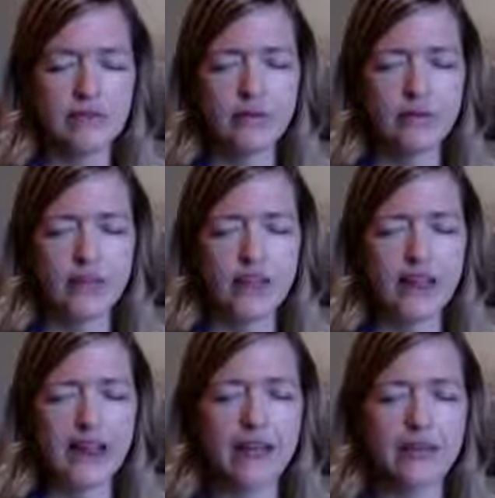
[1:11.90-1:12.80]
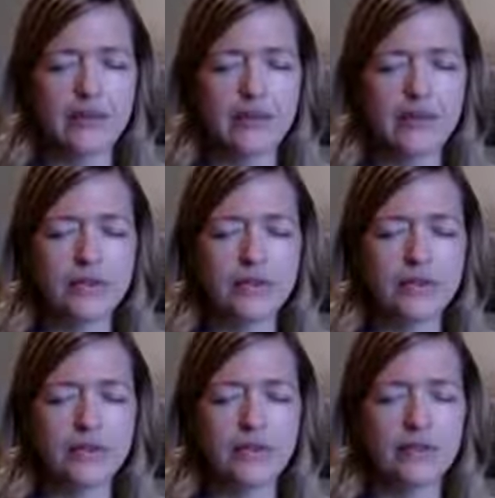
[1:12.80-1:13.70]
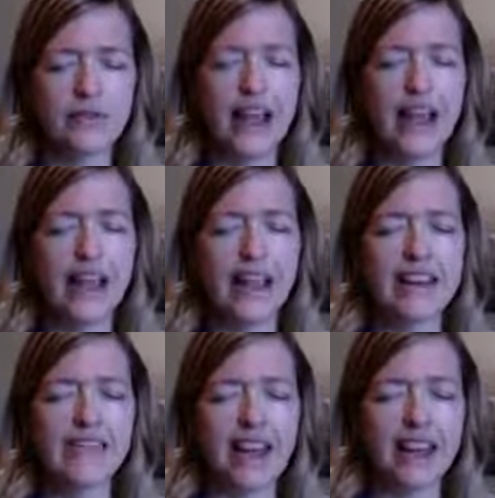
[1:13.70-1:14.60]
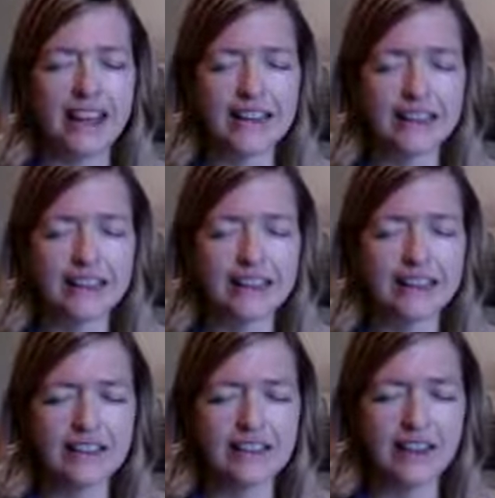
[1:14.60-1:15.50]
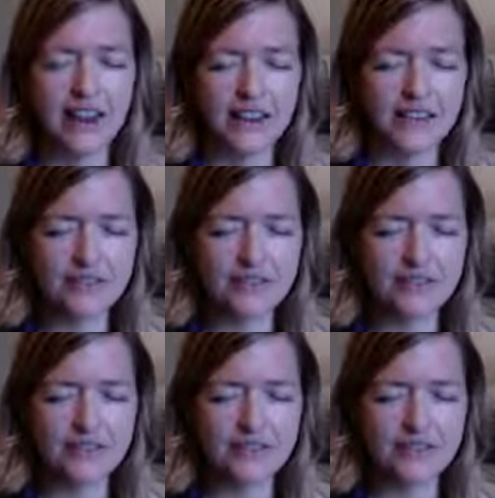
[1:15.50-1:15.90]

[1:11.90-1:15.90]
Breathing out, I invite love.